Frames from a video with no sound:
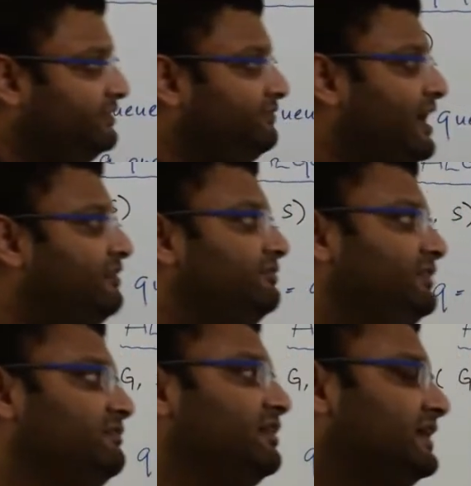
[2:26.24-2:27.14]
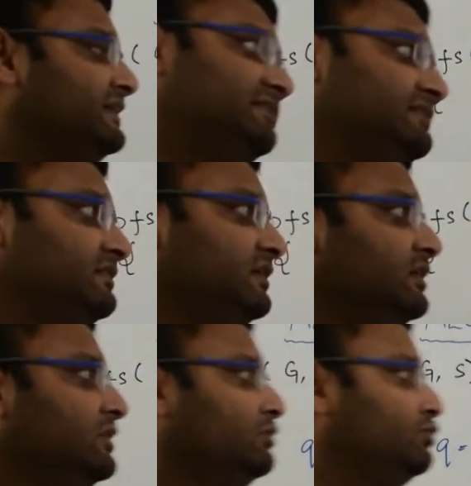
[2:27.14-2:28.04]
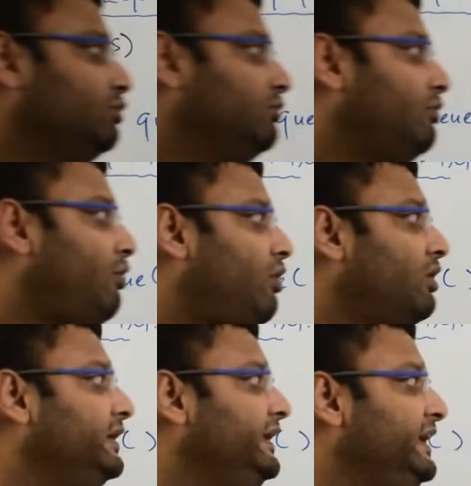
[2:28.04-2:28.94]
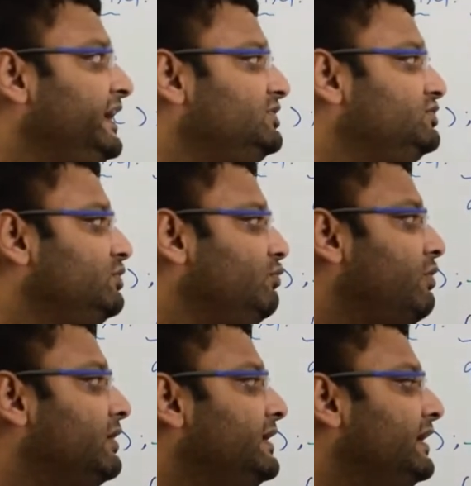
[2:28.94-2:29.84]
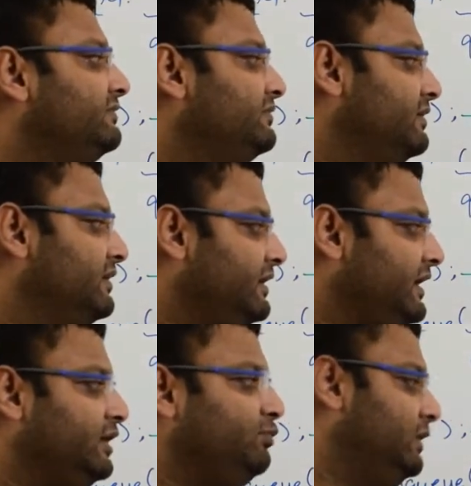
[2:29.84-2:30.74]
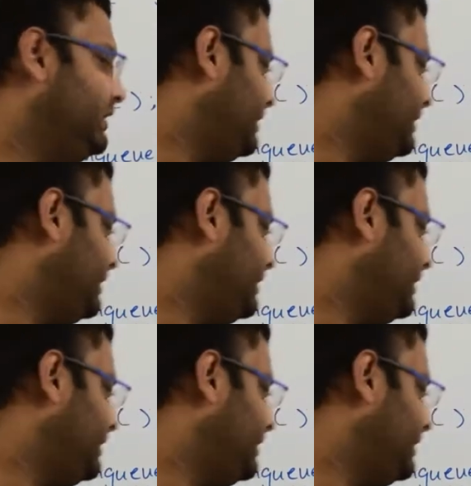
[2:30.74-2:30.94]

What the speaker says: have V vertices, so on each vertex it will come,